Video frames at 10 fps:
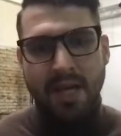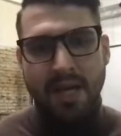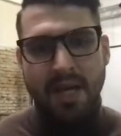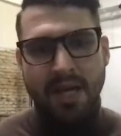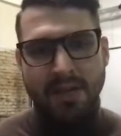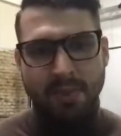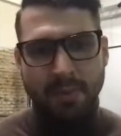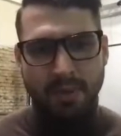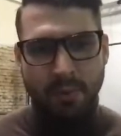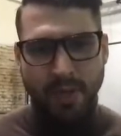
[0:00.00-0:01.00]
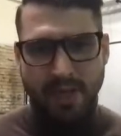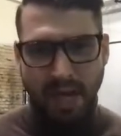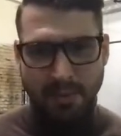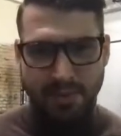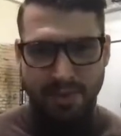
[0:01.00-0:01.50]
a lot of people, when it
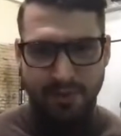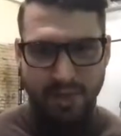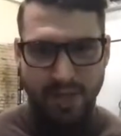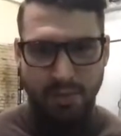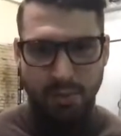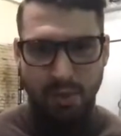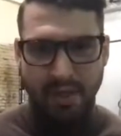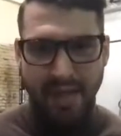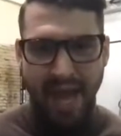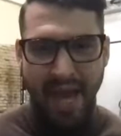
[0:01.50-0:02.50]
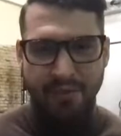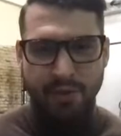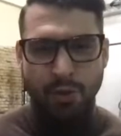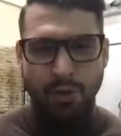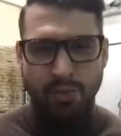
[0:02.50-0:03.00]
comes to the vertical pulling, they have
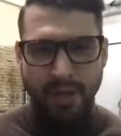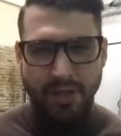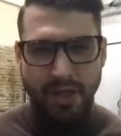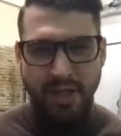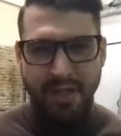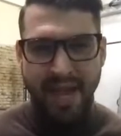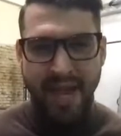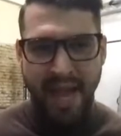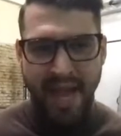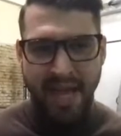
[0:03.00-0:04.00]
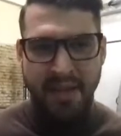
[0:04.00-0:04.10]
too much in their head.